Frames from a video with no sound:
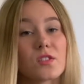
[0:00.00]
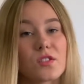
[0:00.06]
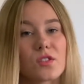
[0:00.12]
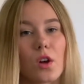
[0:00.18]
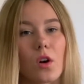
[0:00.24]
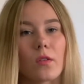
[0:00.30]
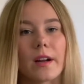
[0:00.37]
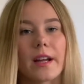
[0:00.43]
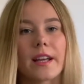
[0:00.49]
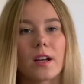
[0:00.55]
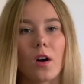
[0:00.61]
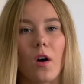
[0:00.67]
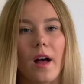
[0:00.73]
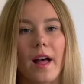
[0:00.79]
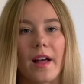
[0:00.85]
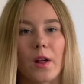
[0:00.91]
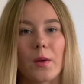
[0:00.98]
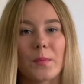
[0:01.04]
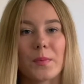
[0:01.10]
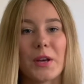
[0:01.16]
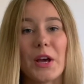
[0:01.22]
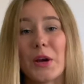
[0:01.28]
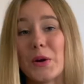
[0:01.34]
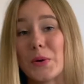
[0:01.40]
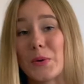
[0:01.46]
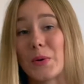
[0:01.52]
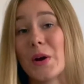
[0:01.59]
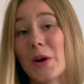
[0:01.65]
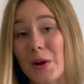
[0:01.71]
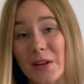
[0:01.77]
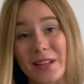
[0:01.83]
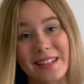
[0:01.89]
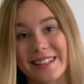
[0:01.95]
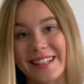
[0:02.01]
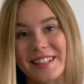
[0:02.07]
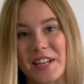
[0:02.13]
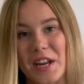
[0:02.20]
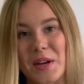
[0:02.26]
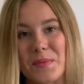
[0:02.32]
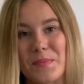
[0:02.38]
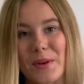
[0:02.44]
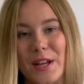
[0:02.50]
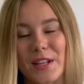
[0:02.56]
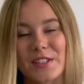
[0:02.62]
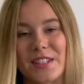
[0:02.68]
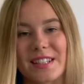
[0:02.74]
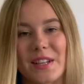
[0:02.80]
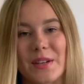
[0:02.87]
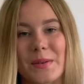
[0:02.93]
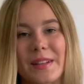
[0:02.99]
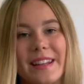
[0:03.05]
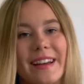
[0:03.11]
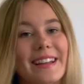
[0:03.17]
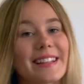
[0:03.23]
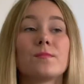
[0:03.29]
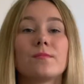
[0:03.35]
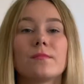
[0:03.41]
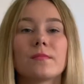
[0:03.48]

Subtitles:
sorry, can't help you, you didn't purchase it with us.